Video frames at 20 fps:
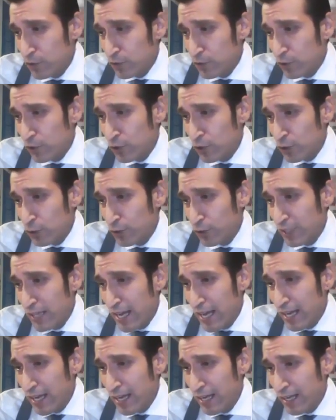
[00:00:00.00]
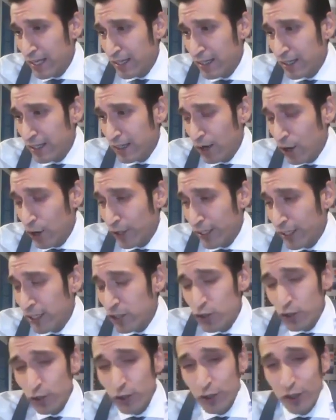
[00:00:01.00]
they are
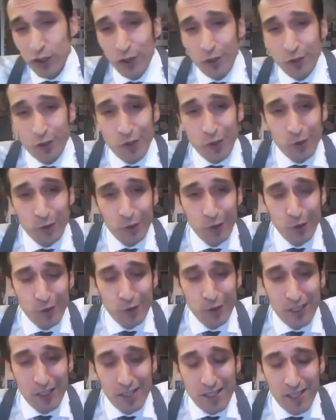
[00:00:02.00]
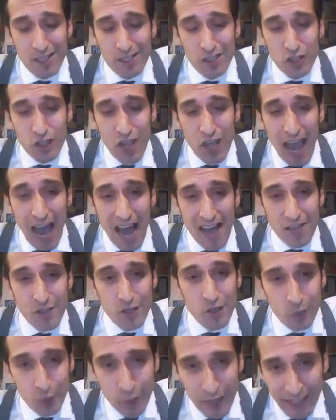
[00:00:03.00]
introduced through the jazz
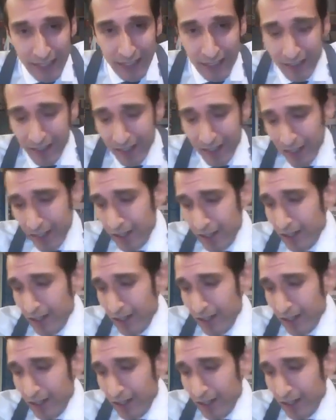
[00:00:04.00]
swing,